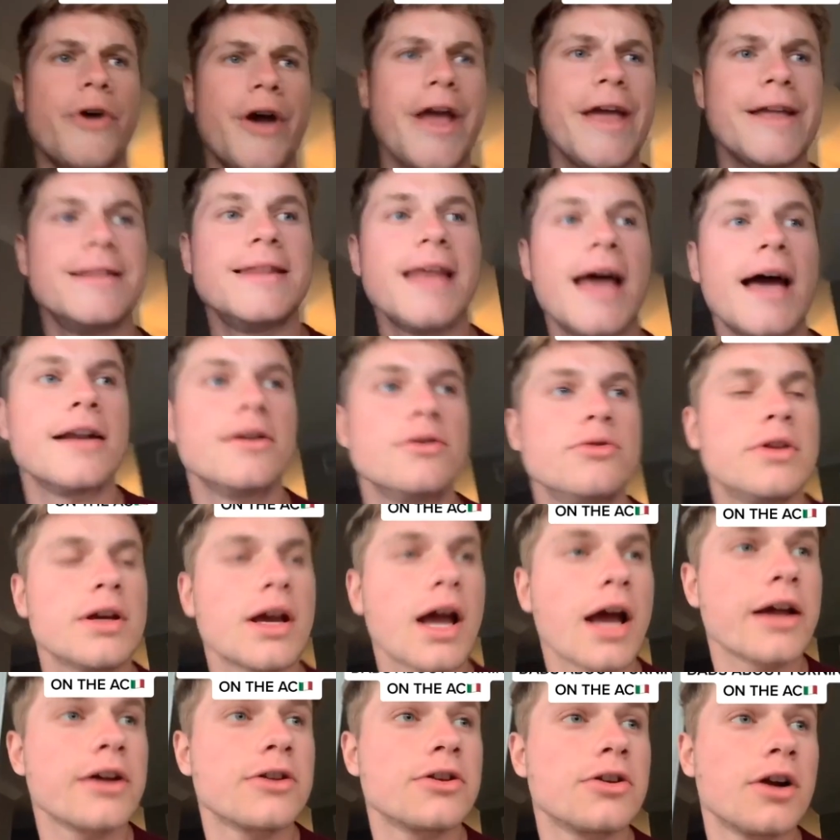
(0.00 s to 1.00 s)
Hey, Dad, you
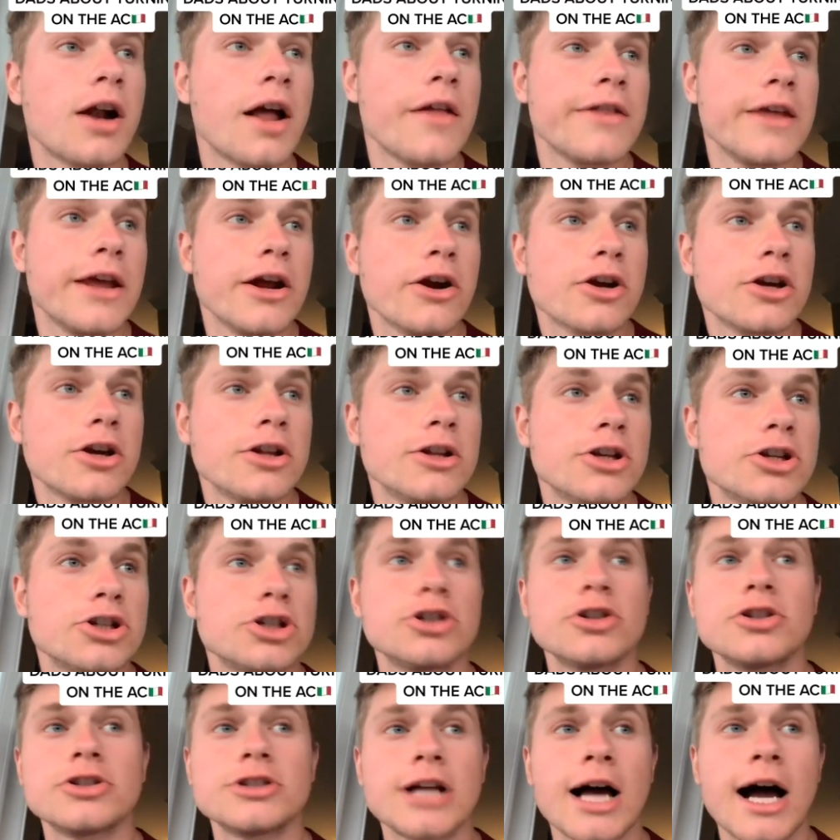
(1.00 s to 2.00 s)
think I could turn on the air
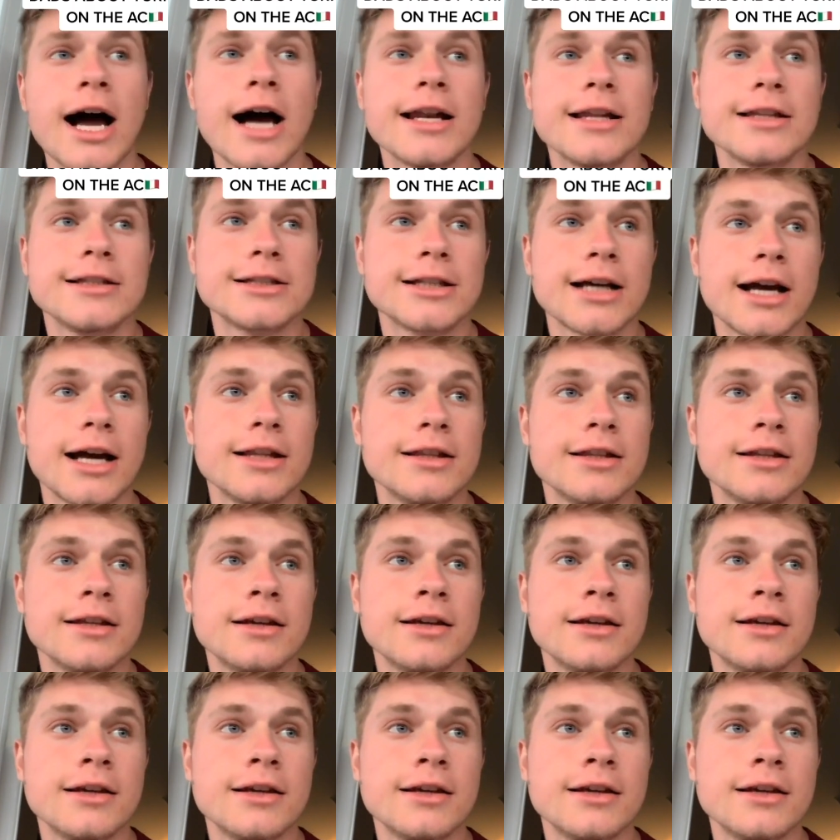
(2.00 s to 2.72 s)
conditioner? It's hot inside.